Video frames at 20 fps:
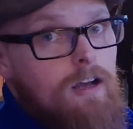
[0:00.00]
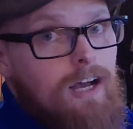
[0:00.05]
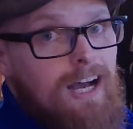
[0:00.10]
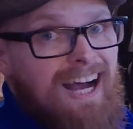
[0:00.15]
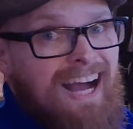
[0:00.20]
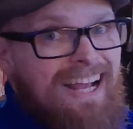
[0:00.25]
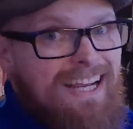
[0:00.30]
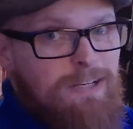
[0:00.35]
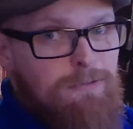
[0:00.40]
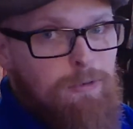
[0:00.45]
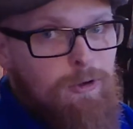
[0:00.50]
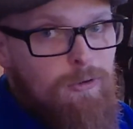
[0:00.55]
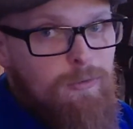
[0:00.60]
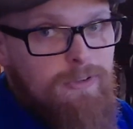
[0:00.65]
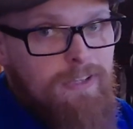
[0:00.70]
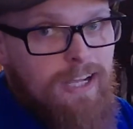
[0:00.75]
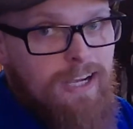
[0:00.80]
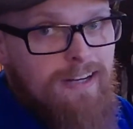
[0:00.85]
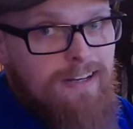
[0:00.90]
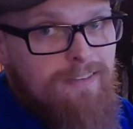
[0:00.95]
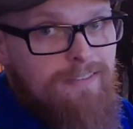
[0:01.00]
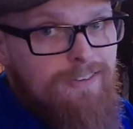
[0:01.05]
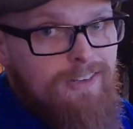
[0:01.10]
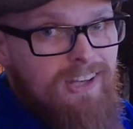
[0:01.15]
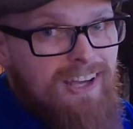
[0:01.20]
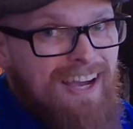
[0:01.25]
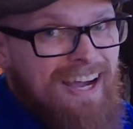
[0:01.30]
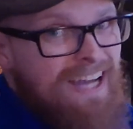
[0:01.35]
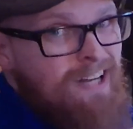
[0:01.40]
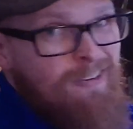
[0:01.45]
I can work with negatives.
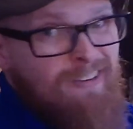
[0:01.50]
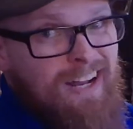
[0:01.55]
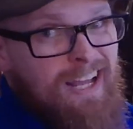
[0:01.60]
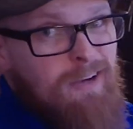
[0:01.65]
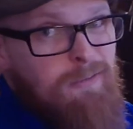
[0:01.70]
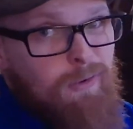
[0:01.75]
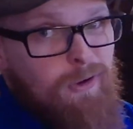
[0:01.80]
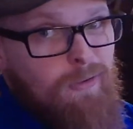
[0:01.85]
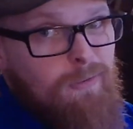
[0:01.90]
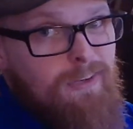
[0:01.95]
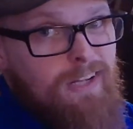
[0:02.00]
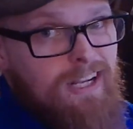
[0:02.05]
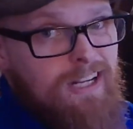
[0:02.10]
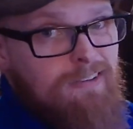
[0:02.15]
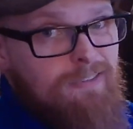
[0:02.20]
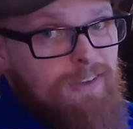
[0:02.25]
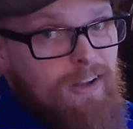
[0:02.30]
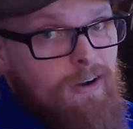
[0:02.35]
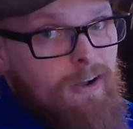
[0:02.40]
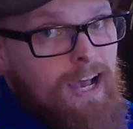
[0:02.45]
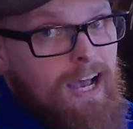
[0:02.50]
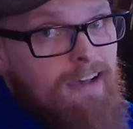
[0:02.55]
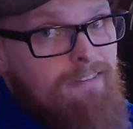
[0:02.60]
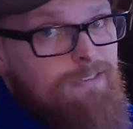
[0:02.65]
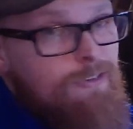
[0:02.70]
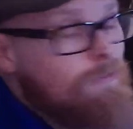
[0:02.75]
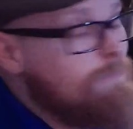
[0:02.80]
I don't like working with negatives. I don't have to.